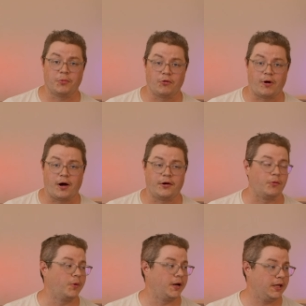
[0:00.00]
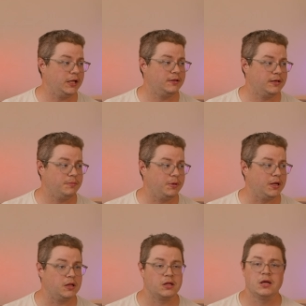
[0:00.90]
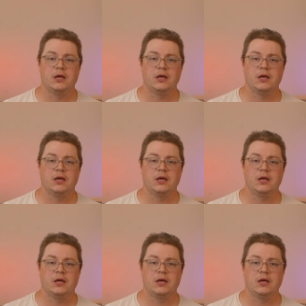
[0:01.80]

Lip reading: Marauder. When it ETBs,